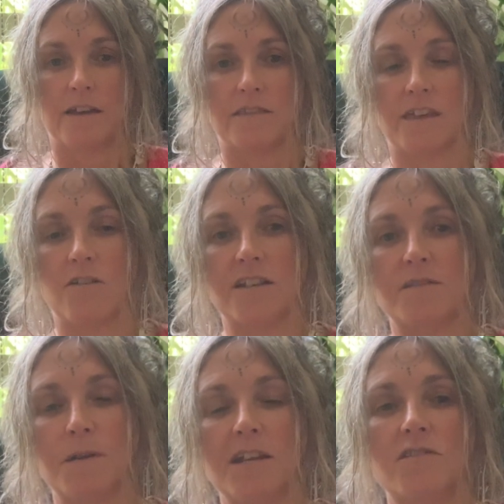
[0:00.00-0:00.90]
There has
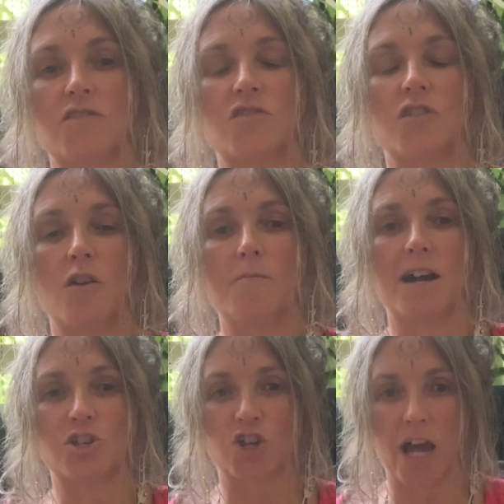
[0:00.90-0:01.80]
been so
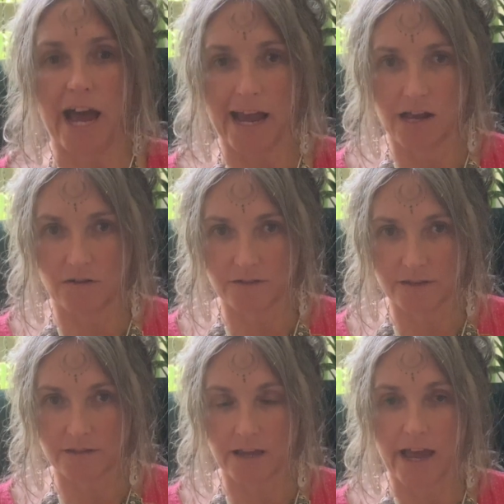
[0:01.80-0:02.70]
much
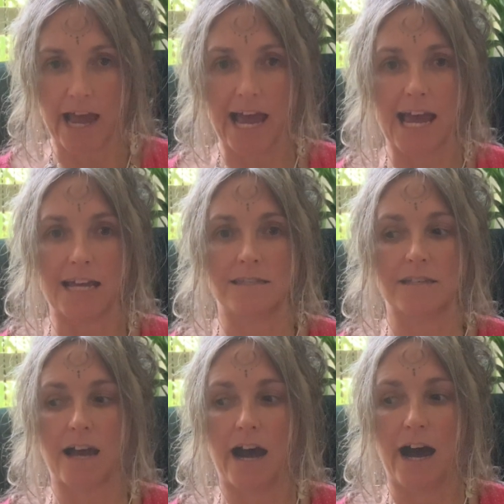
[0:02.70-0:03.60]
chaos and
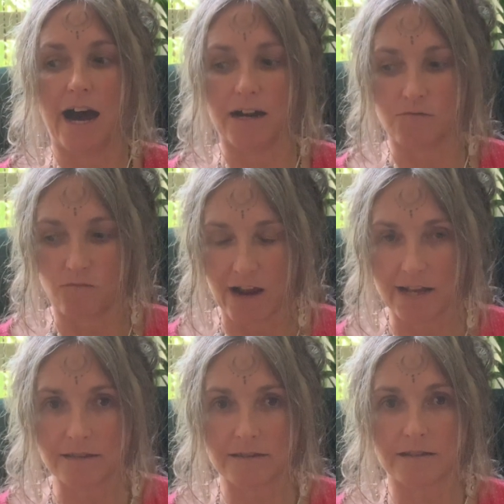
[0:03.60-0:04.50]

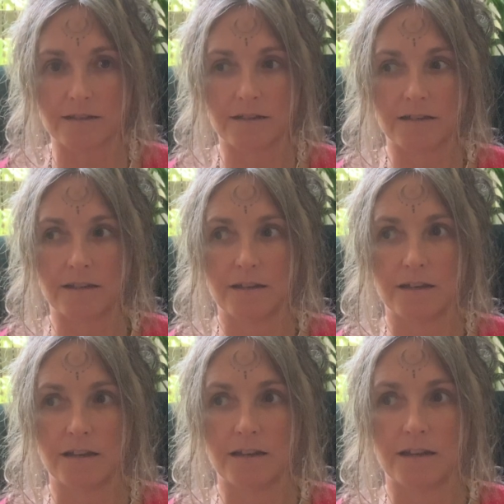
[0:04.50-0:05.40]
unrest,
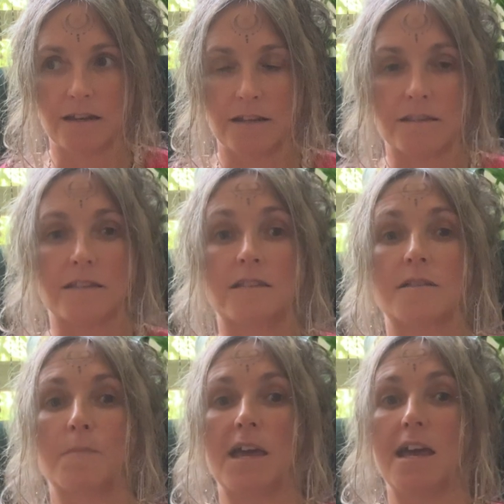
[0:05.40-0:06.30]

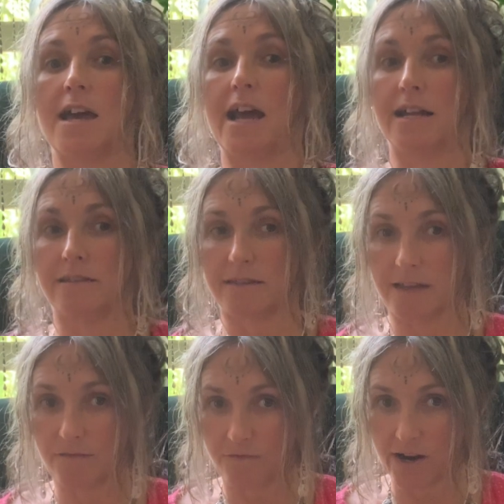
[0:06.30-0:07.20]
despair and
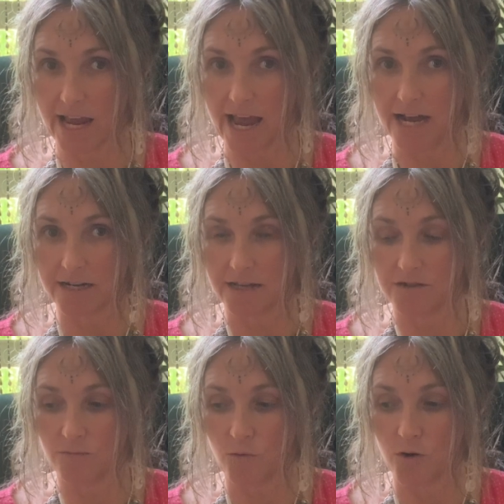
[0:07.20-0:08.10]
suffering out
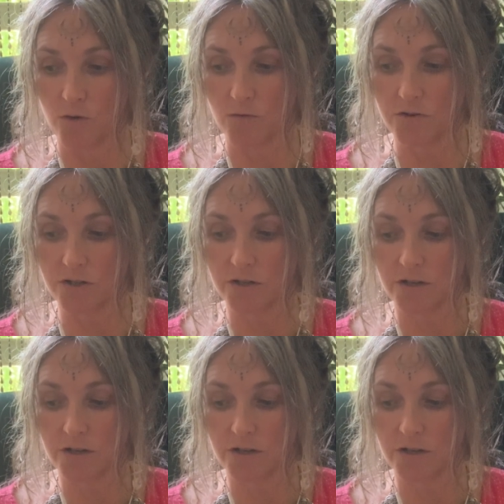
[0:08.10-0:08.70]
in the world.